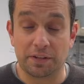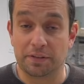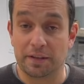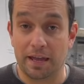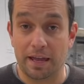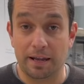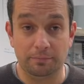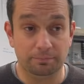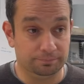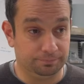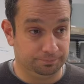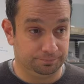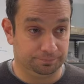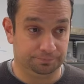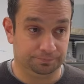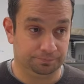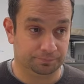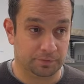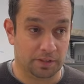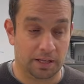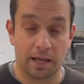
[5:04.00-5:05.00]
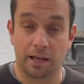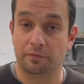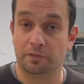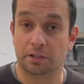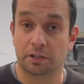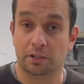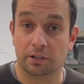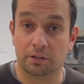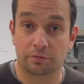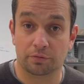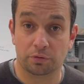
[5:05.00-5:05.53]
that, haven't
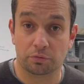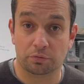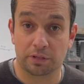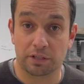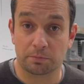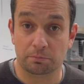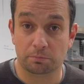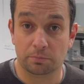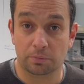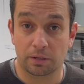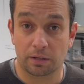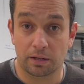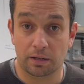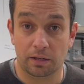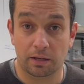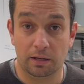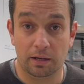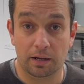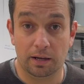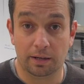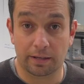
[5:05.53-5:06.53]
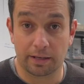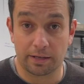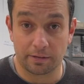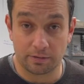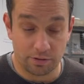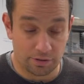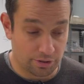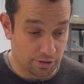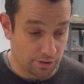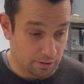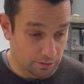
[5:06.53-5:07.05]
heard from him again.
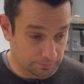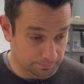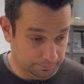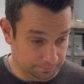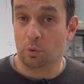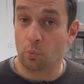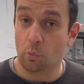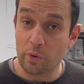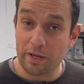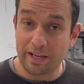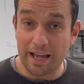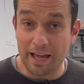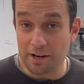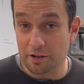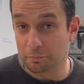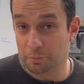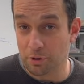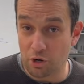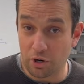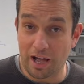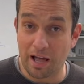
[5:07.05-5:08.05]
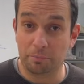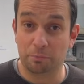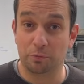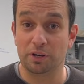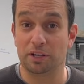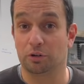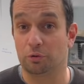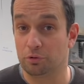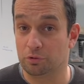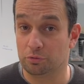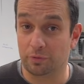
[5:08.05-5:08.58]
So we kind of broke up with
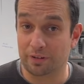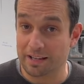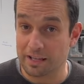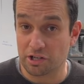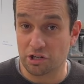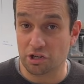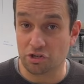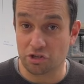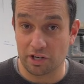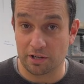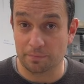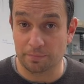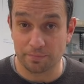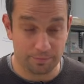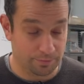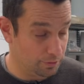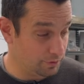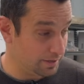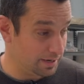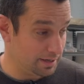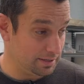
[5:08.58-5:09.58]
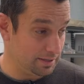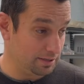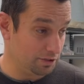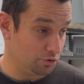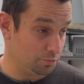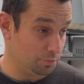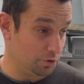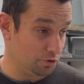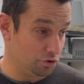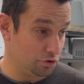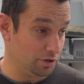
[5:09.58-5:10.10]
a good relationship, all right? I
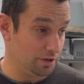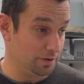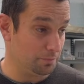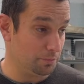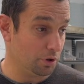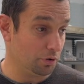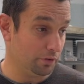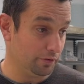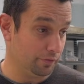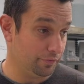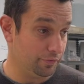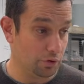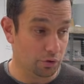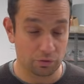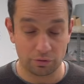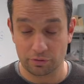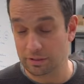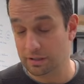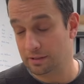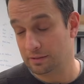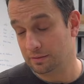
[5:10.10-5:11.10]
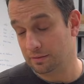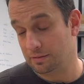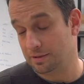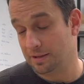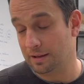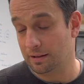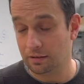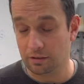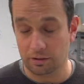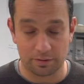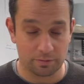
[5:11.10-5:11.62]
spoke to him on the phone and
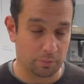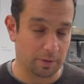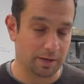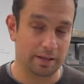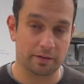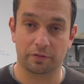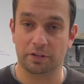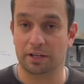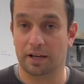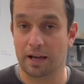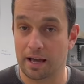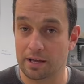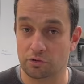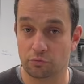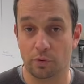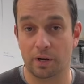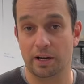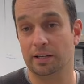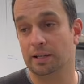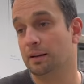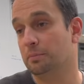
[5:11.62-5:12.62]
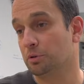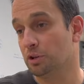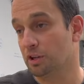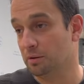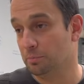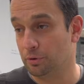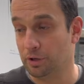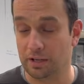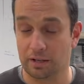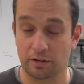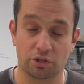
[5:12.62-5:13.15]
say, look, whenever the car is ready, I'm going to
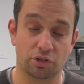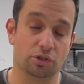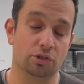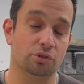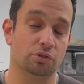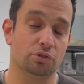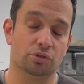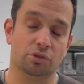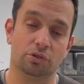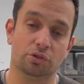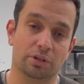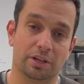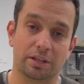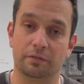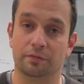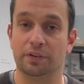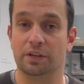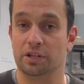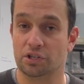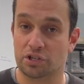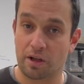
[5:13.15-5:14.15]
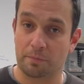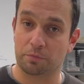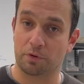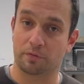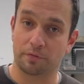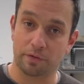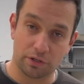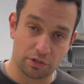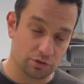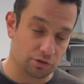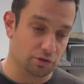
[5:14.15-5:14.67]
bring it to you so you can finish up your
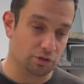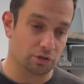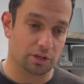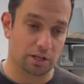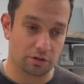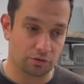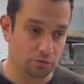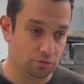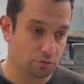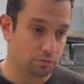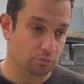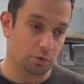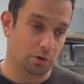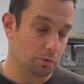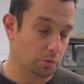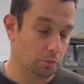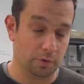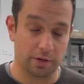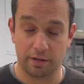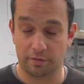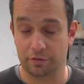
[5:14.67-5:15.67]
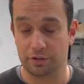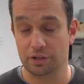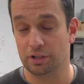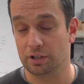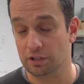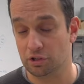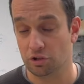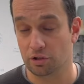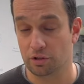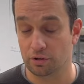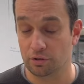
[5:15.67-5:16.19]
videos, you can do whatever you
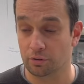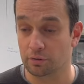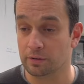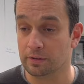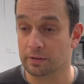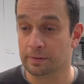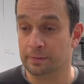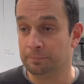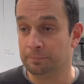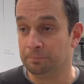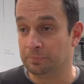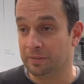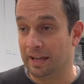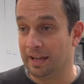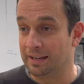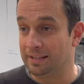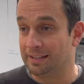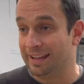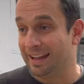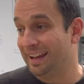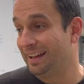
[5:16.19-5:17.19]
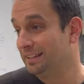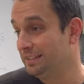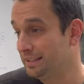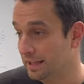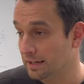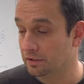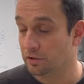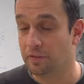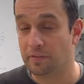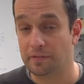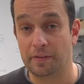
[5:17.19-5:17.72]
need to do. And at the
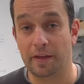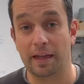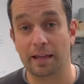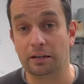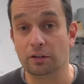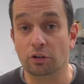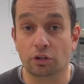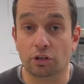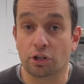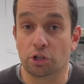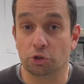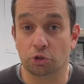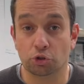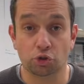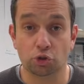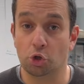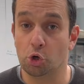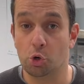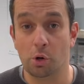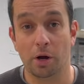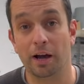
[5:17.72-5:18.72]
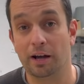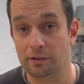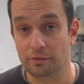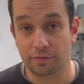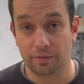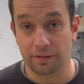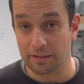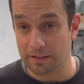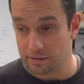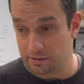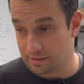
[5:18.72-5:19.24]
end of the day, look, no hard
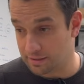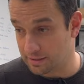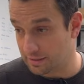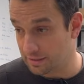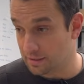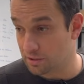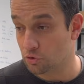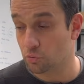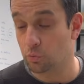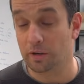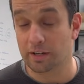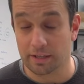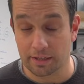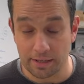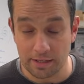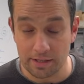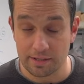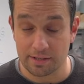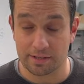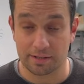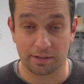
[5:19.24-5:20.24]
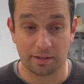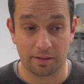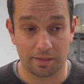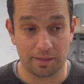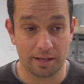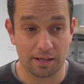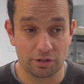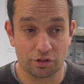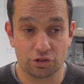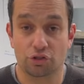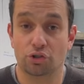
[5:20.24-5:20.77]
feelings, it is what it is.
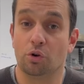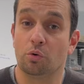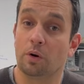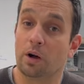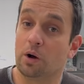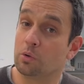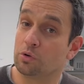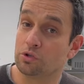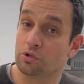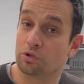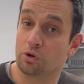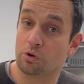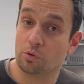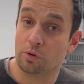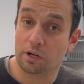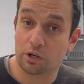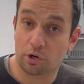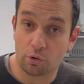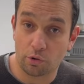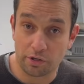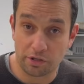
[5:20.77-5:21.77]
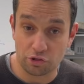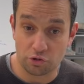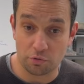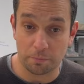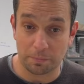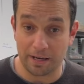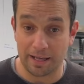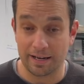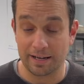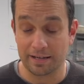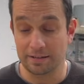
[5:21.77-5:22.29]
Things don't always go according to
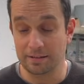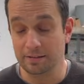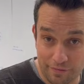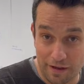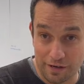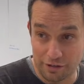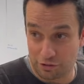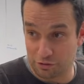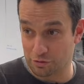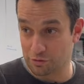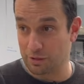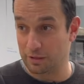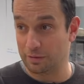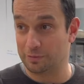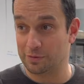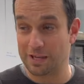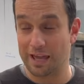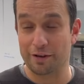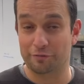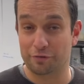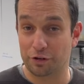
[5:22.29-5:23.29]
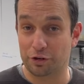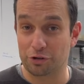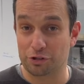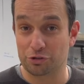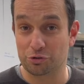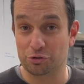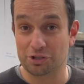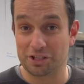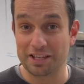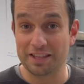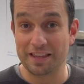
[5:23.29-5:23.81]
plan. I don't know if we're ever going
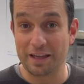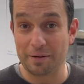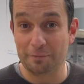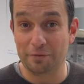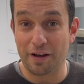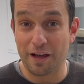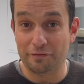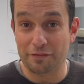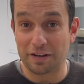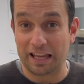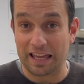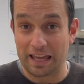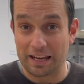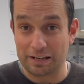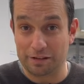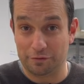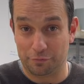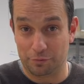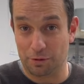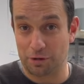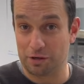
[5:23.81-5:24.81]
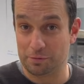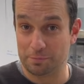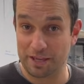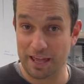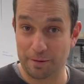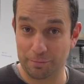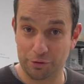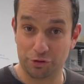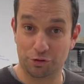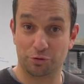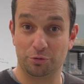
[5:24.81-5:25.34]
to see the M5 again, if we're going to be
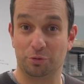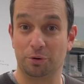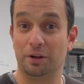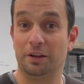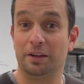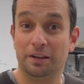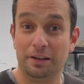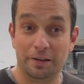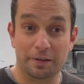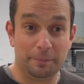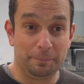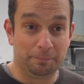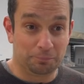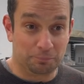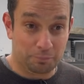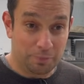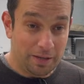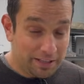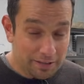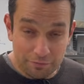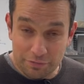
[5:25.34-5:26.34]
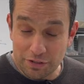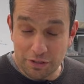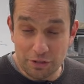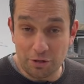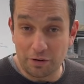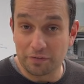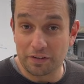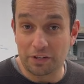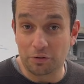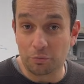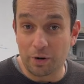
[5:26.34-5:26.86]
able to make a video
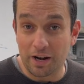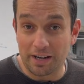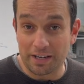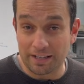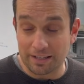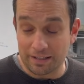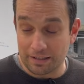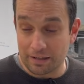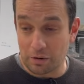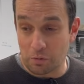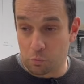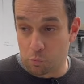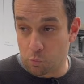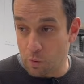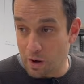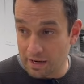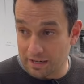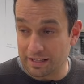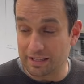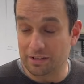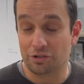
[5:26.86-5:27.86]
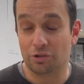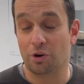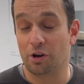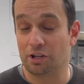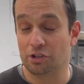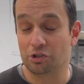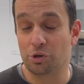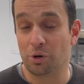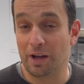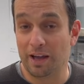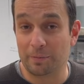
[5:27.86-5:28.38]
of it running, what is
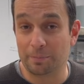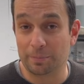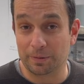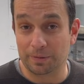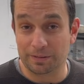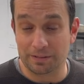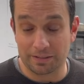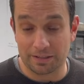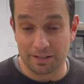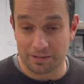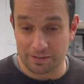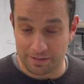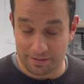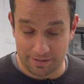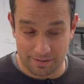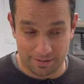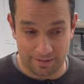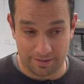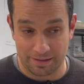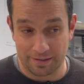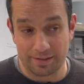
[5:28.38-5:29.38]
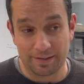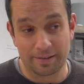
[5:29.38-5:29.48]
going to happen, because